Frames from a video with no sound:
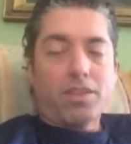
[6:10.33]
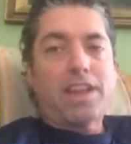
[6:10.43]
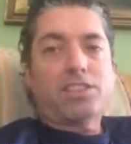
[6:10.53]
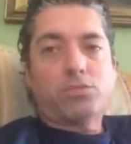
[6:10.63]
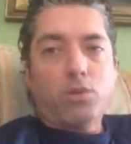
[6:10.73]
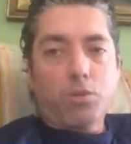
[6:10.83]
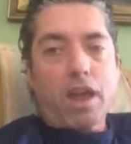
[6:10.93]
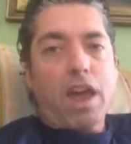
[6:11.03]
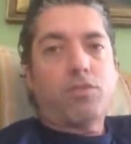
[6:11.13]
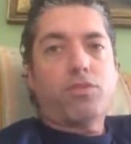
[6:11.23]
And that's what we're
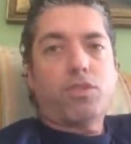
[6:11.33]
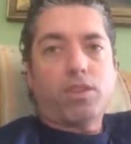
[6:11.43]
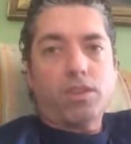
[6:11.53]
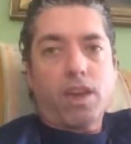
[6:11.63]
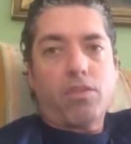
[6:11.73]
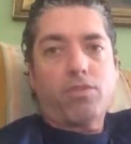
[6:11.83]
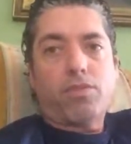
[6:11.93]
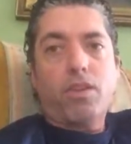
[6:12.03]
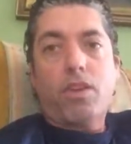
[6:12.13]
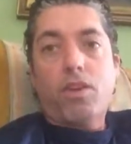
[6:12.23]
after in life.
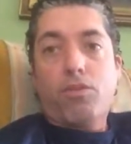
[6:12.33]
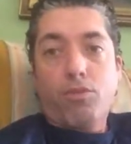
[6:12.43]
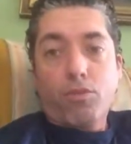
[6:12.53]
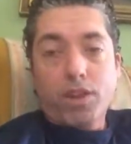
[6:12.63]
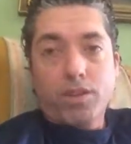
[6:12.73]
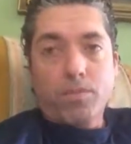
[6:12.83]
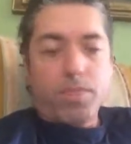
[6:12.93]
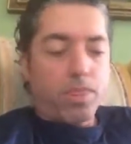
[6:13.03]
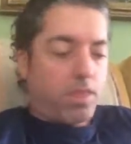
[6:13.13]
Freedom.